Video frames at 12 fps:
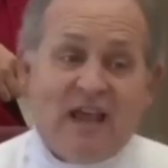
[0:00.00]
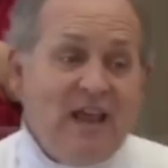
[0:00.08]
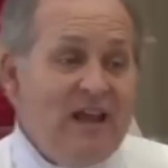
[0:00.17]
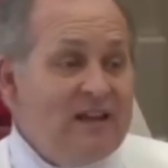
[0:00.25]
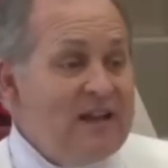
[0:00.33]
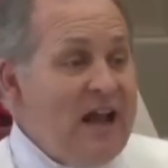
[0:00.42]
they
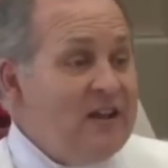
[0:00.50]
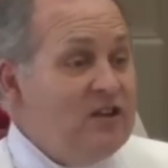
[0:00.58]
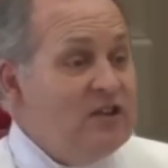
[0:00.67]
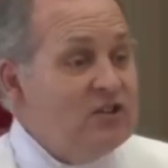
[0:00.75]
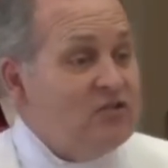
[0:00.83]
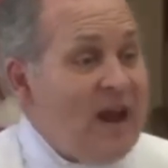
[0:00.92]
had gotten
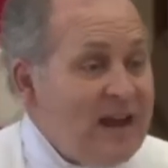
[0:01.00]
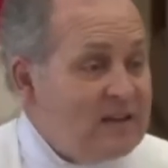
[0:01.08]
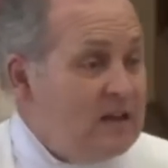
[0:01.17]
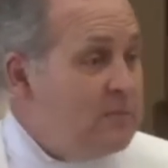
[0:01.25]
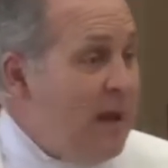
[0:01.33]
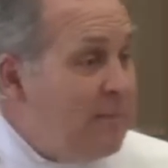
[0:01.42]

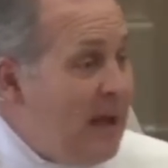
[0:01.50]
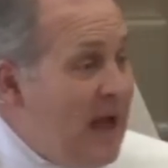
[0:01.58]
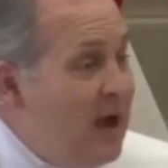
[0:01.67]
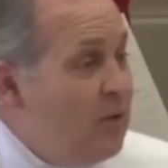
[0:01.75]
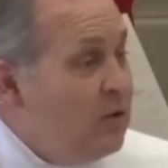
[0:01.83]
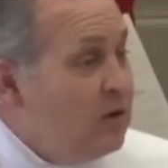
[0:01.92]
distracted by
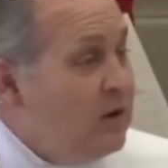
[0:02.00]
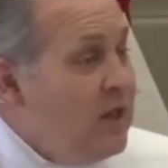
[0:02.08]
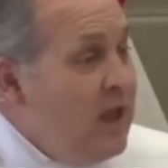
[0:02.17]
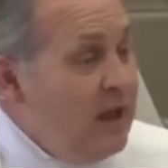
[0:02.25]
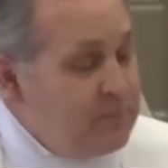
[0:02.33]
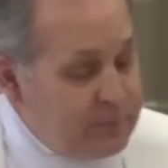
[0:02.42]
power
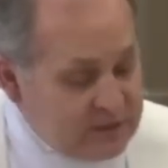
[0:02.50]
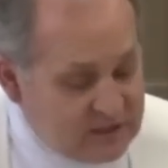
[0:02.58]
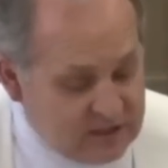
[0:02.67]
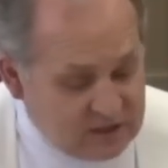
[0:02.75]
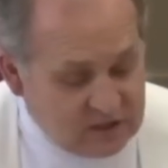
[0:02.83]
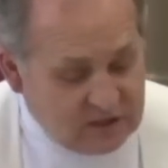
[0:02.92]
and
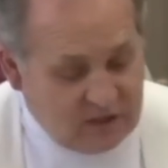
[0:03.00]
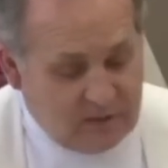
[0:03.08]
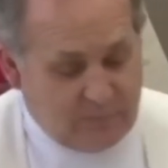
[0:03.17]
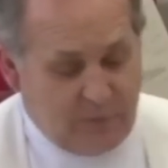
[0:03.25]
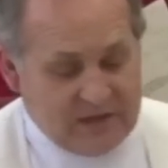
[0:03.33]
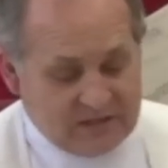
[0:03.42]
position
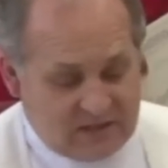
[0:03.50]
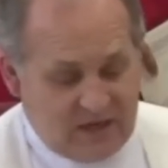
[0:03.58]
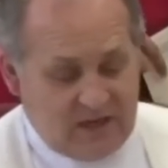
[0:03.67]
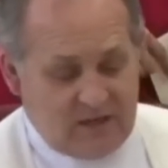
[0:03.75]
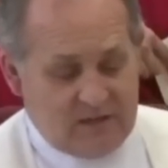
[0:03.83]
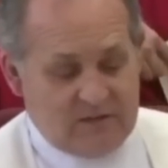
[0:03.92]
and
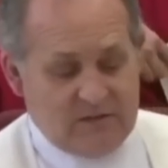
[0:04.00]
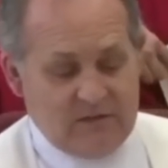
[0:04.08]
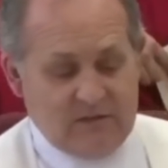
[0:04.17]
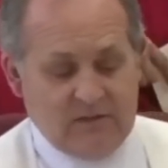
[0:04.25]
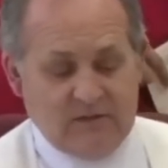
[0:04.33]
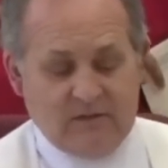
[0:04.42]
prestige.
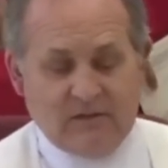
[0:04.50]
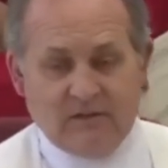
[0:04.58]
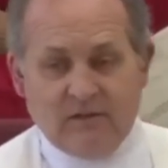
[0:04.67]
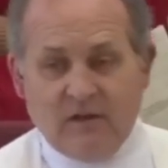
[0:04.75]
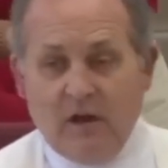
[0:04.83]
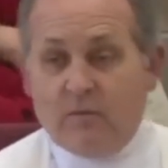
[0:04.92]

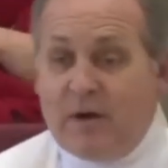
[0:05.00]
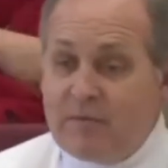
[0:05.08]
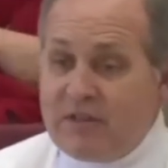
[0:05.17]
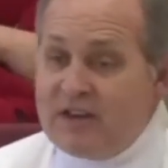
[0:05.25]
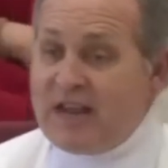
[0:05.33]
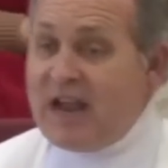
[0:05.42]

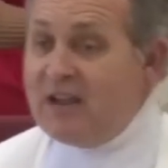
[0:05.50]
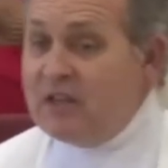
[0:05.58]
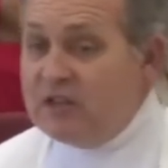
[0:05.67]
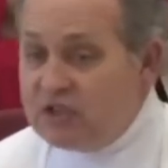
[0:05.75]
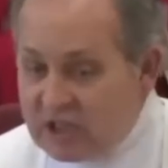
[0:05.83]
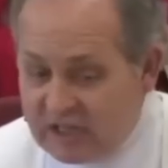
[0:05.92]
Remember the day
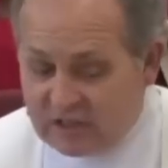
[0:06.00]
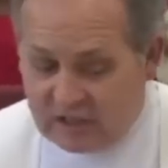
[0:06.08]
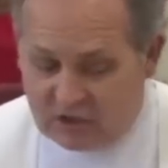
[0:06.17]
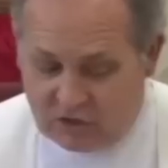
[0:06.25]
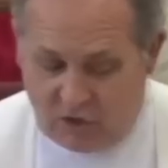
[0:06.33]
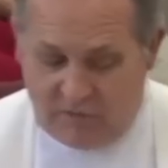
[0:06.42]
that
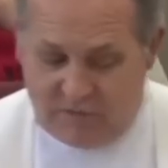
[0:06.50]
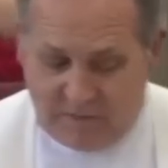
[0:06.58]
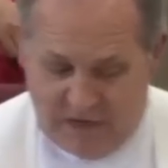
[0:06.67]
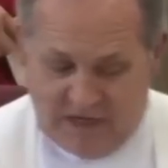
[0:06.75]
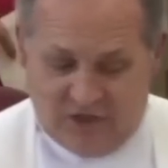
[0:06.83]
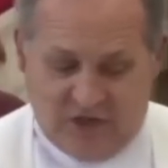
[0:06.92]
Jesus drove the
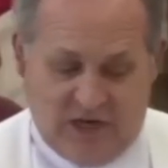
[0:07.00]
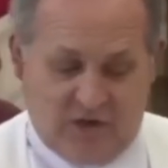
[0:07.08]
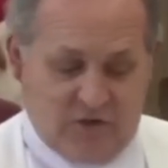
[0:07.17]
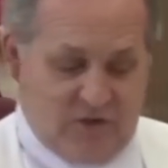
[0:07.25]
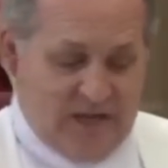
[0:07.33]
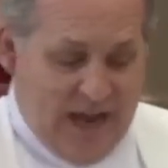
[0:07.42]
money
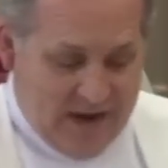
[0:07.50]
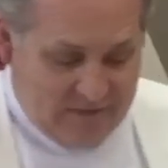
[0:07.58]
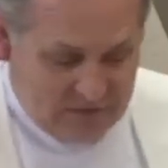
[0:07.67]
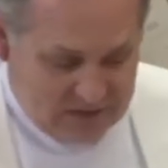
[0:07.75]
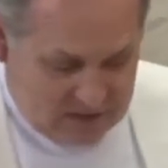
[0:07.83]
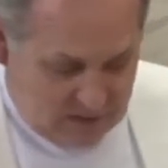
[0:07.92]
changers out
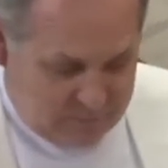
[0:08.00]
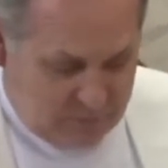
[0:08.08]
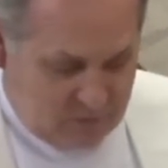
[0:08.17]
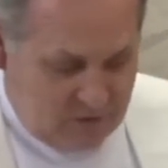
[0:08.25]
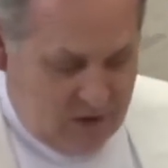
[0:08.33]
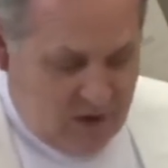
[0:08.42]
of the temple?